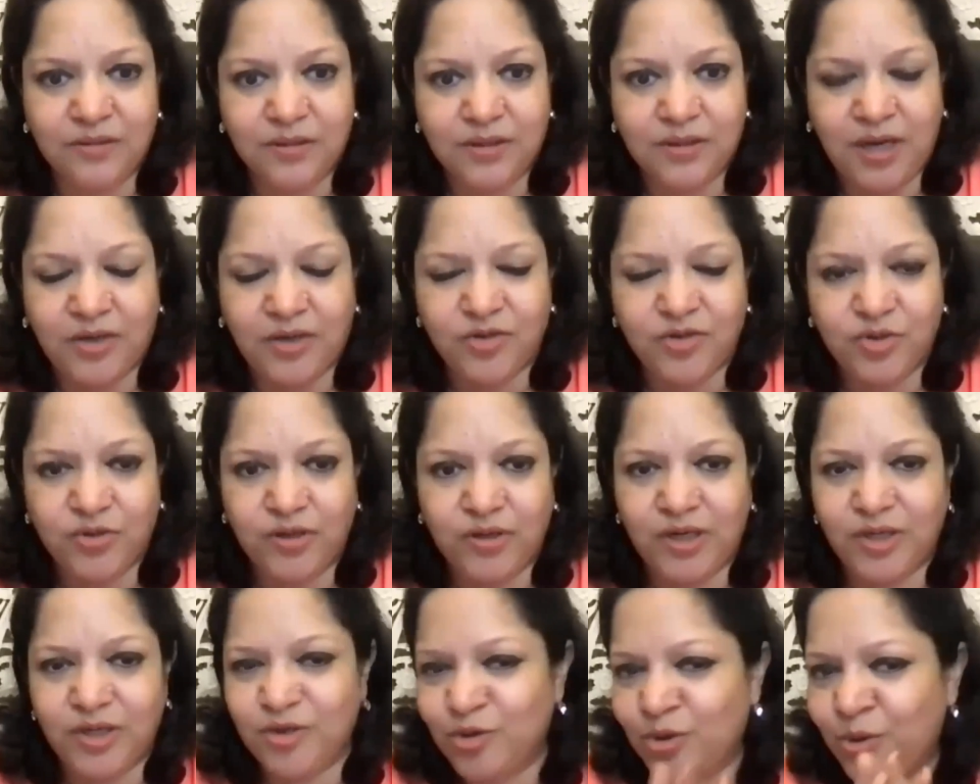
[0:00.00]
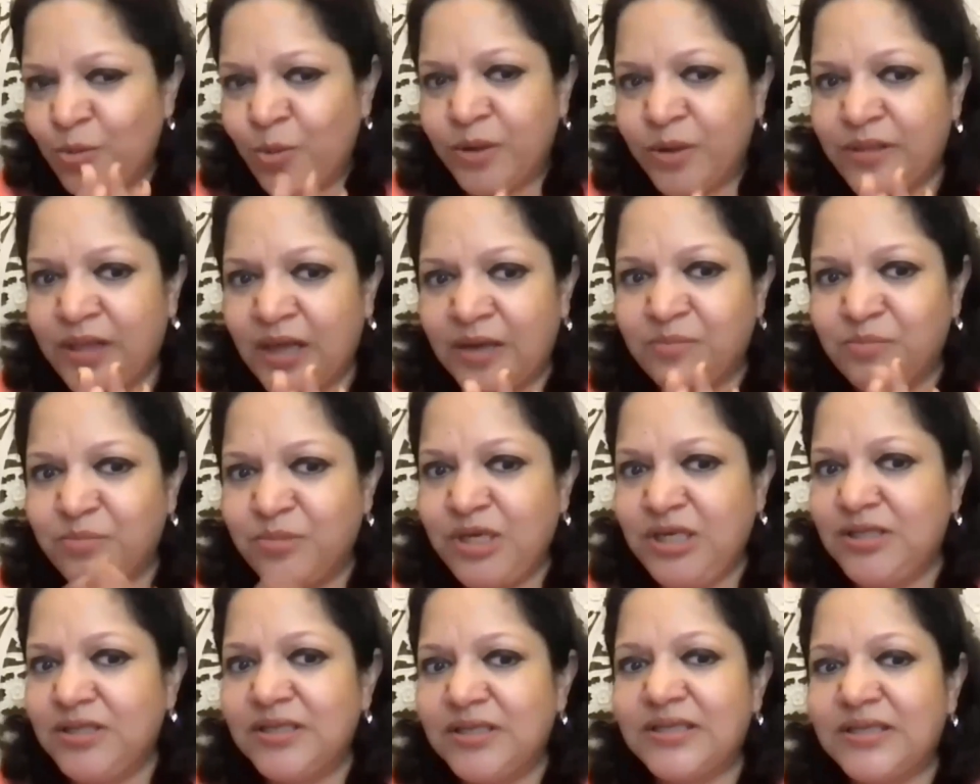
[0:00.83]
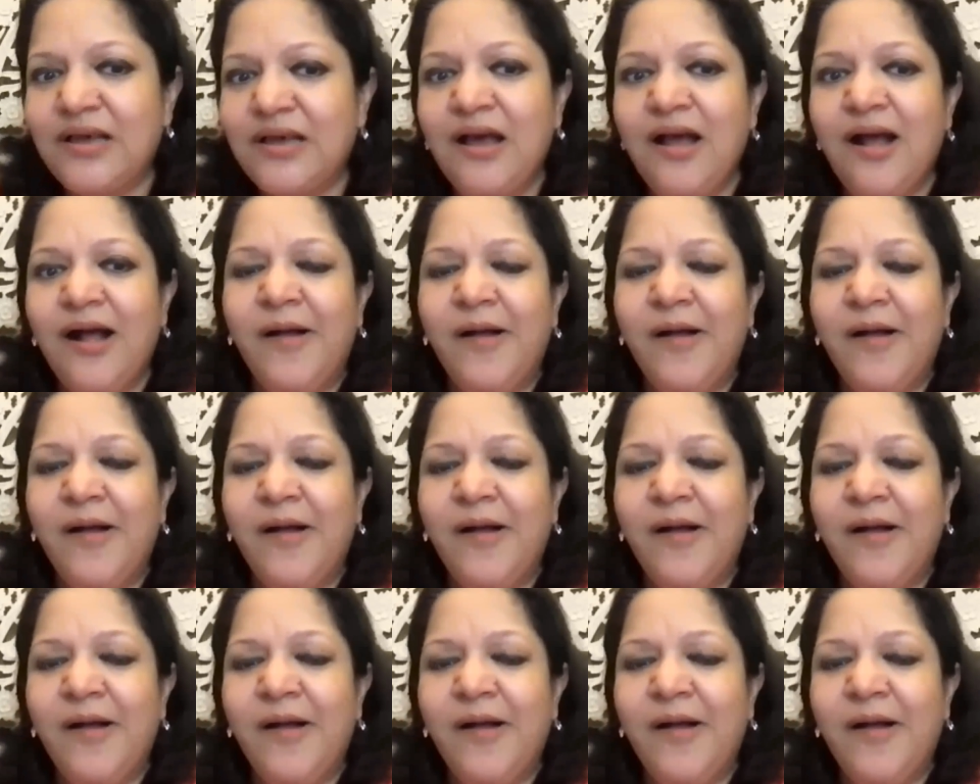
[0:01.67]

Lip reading: retention rate. You know what that means?